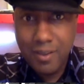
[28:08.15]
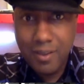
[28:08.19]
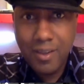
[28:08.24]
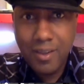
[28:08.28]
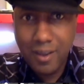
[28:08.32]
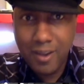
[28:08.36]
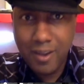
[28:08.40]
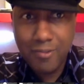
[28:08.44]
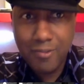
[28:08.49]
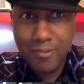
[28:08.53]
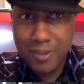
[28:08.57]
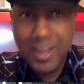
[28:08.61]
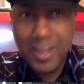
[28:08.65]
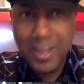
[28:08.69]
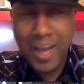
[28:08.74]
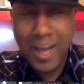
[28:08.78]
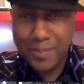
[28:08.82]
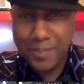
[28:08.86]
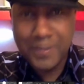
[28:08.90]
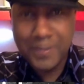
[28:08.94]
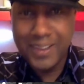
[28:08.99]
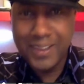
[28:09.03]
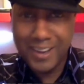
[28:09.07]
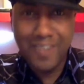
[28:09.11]
Yeah, we
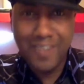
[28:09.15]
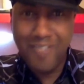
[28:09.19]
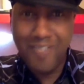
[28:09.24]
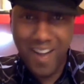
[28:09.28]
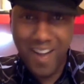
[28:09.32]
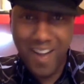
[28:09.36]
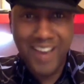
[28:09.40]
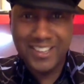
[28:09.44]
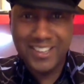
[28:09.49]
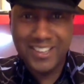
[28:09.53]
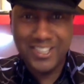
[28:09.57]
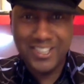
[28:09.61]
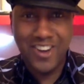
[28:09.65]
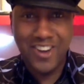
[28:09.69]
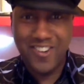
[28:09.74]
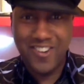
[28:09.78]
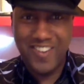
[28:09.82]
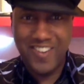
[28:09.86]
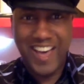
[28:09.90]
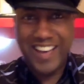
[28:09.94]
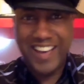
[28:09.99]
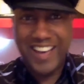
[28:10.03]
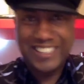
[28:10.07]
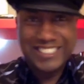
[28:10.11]
got plenty of wine to talk
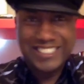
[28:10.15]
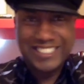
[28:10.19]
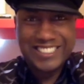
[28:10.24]
about.